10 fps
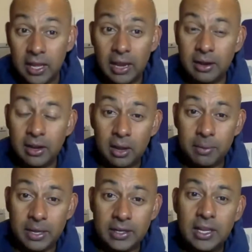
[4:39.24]
And I
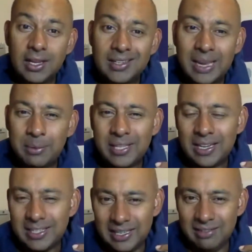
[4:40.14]
mean, table
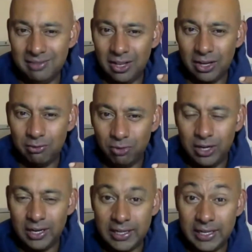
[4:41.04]
tennis
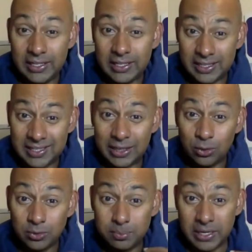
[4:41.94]
really is a
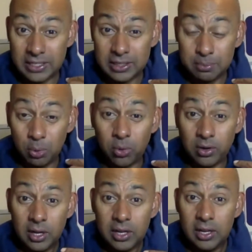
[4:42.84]
singles-based
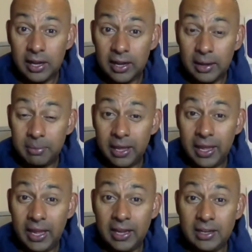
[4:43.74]
sport.
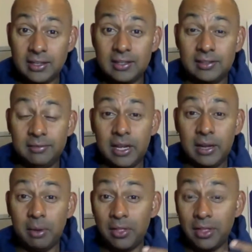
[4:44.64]
And
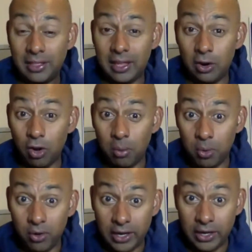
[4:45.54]
I think they're a lot
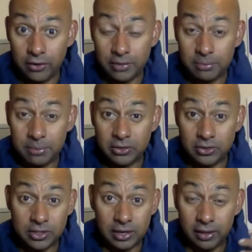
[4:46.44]
more accurate
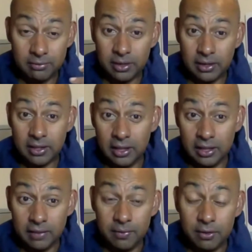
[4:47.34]
because
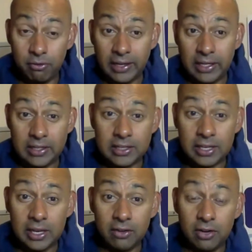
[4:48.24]
the rankings
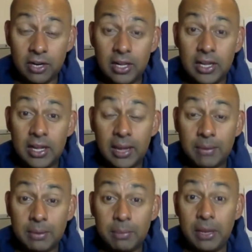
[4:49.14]
there
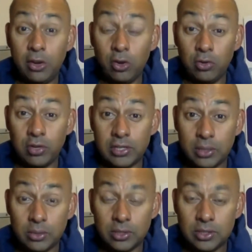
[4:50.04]
depend on your
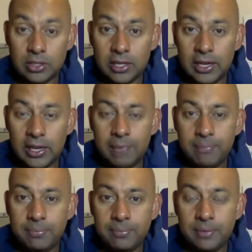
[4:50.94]
results
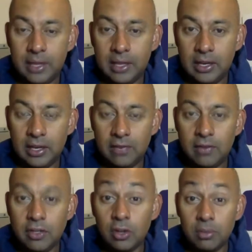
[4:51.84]
in
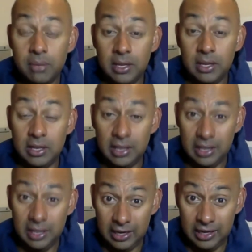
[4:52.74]
individual in
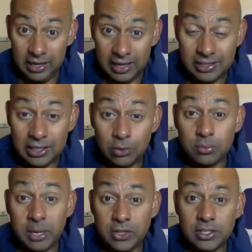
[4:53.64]

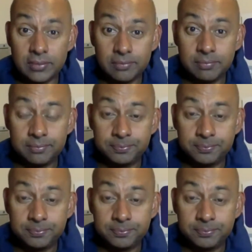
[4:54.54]
singles matches.